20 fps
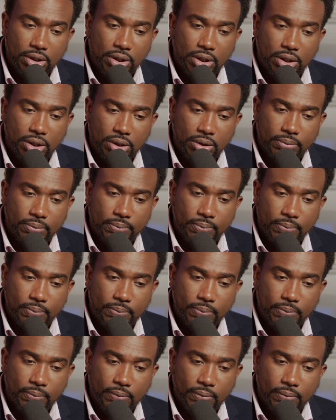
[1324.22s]
um,
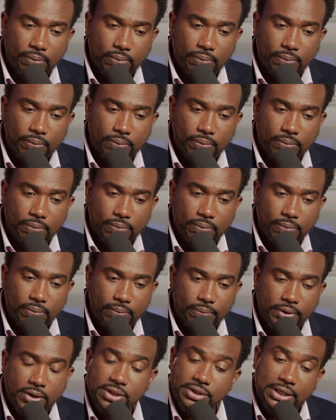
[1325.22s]

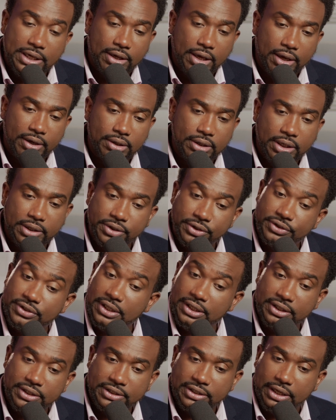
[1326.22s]
because I, I, I
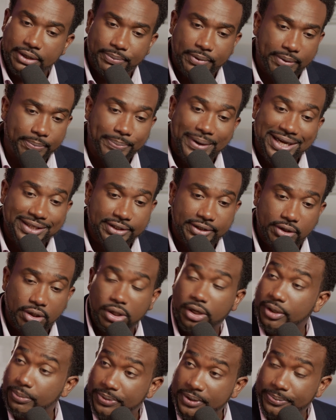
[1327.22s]
understand it impacted a
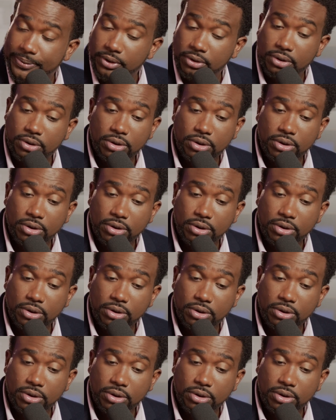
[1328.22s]
lot of people.